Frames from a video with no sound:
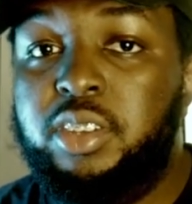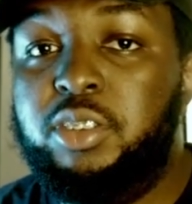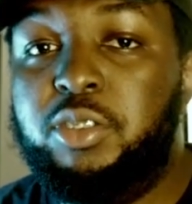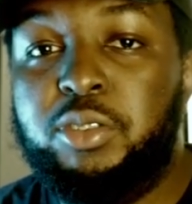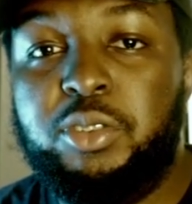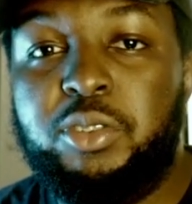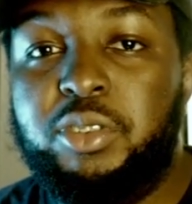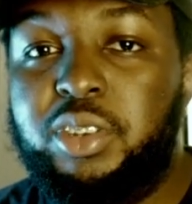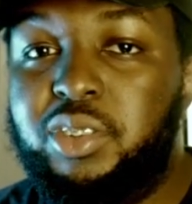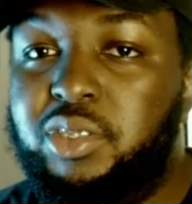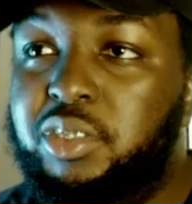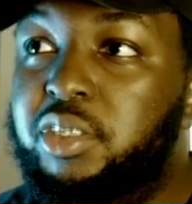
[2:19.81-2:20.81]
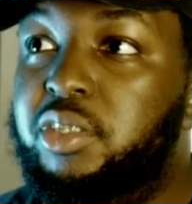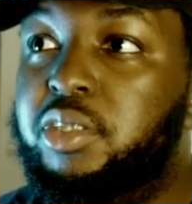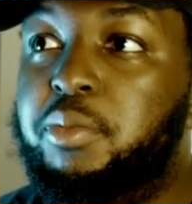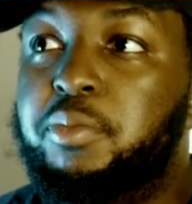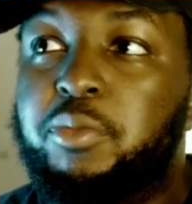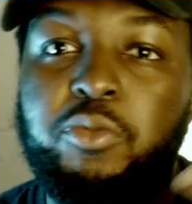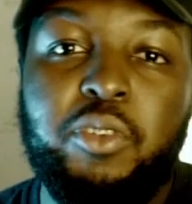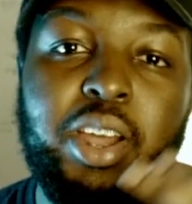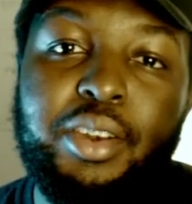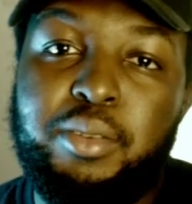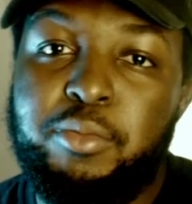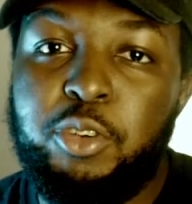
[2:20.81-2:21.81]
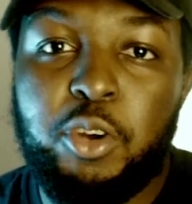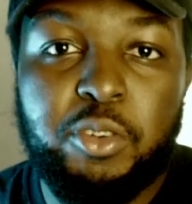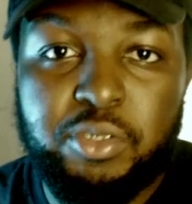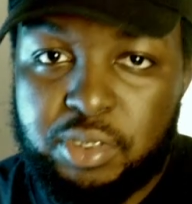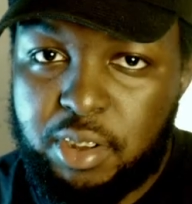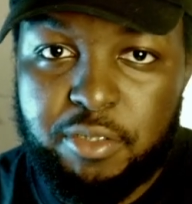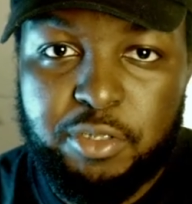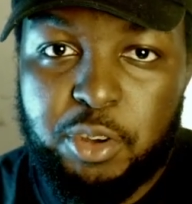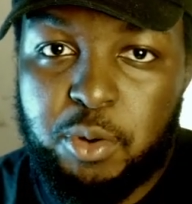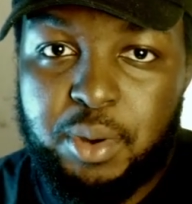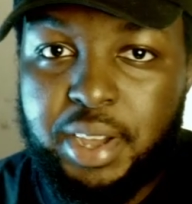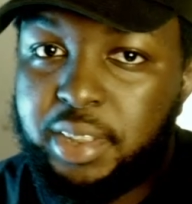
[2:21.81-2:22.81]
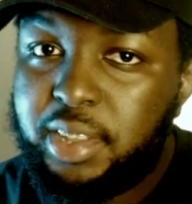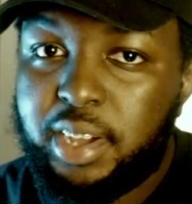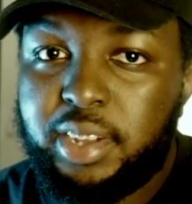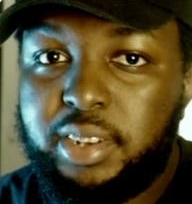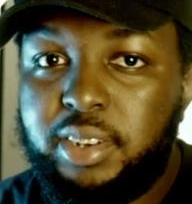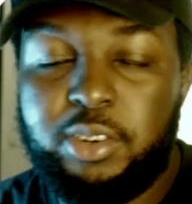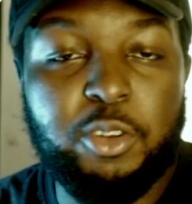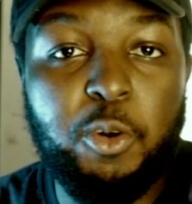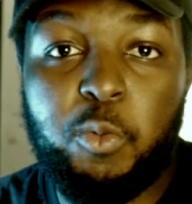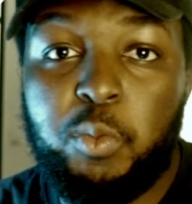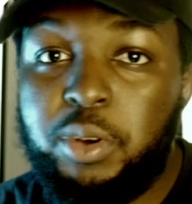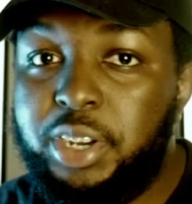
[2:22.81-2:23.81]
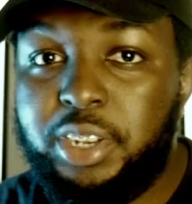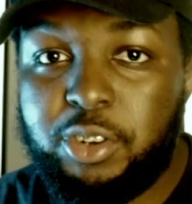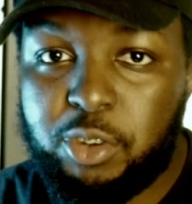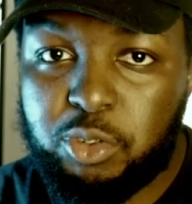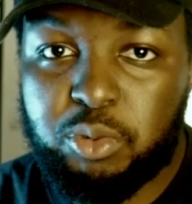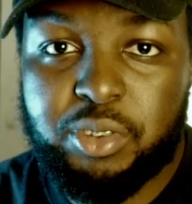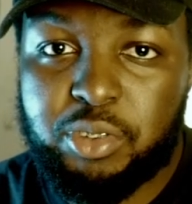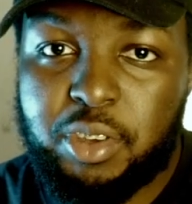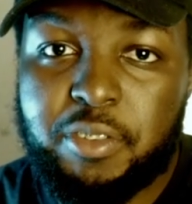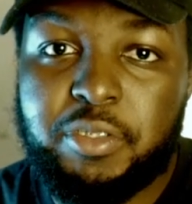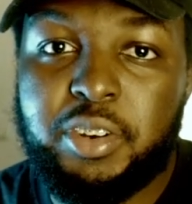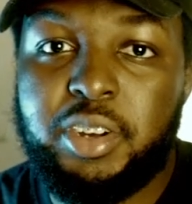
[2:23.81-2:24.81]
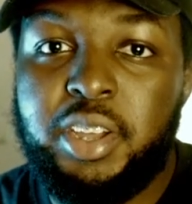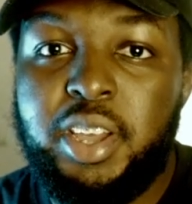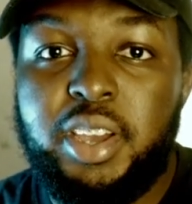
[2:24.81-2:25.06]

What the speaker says: you know, you're not just some random ghost out of nowhere that nobody knows whatsoever.